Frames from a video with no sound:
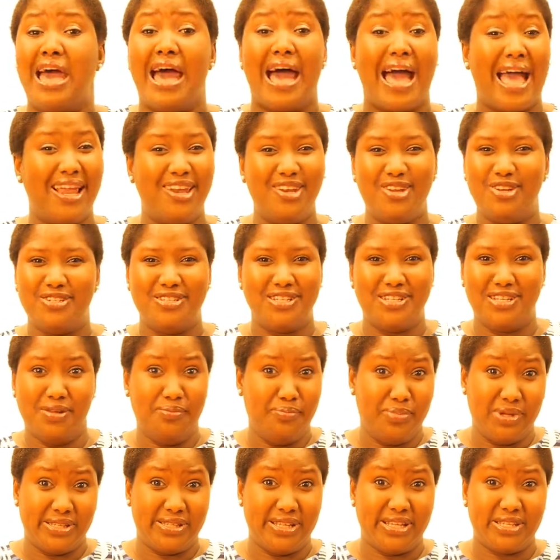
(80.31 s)
I learned it
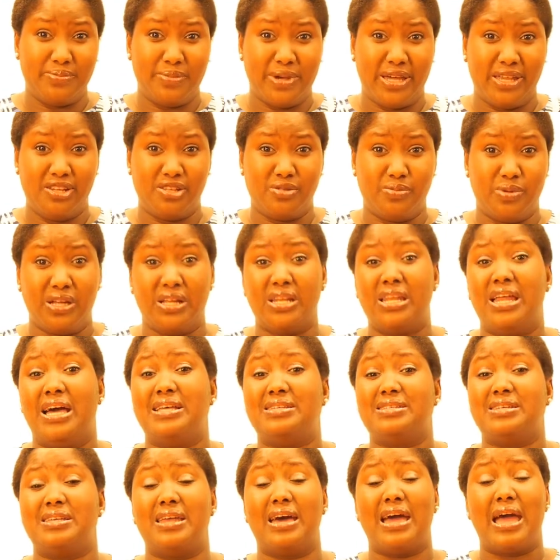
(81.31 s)
in business management
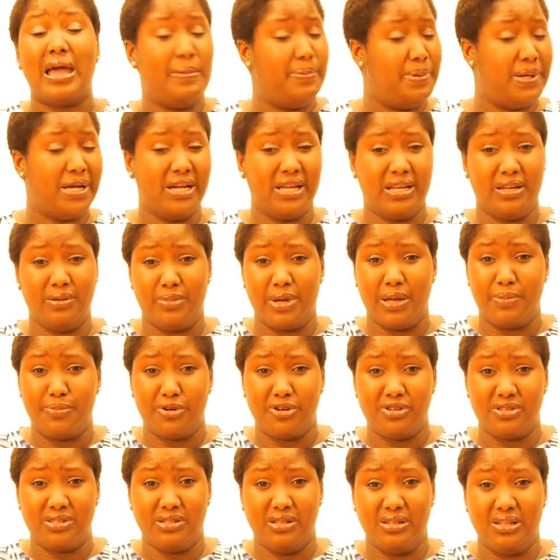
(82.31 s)
class and I applied it in my
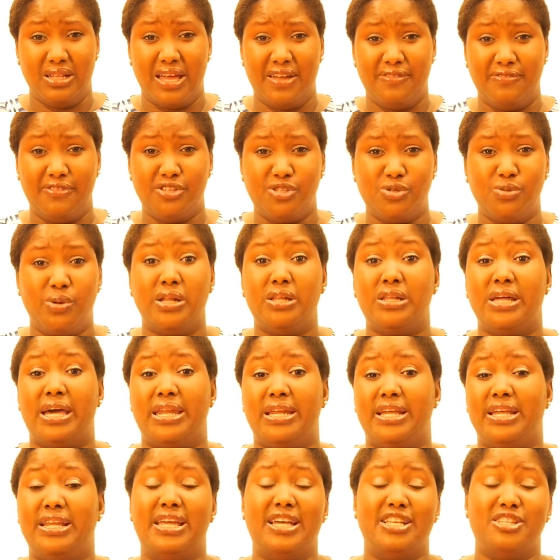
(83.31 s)
personal life as well,
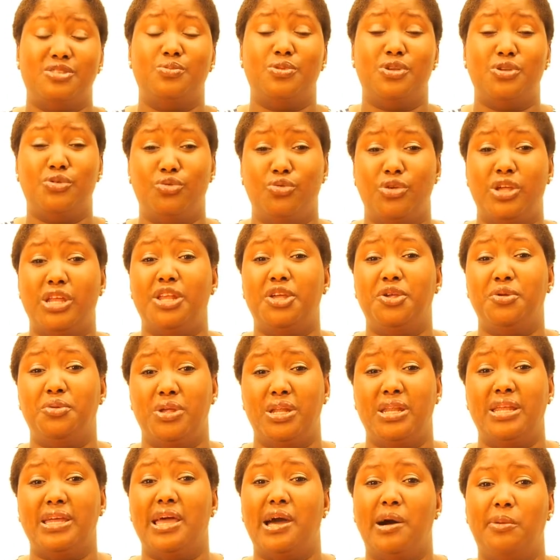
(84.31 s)
and it has been really,
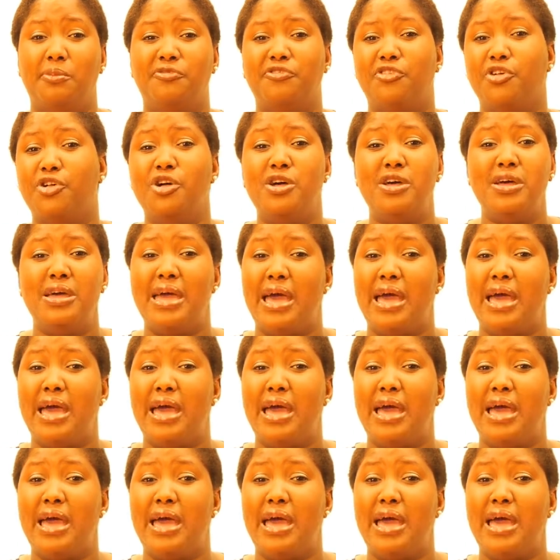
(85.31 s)
really helpful.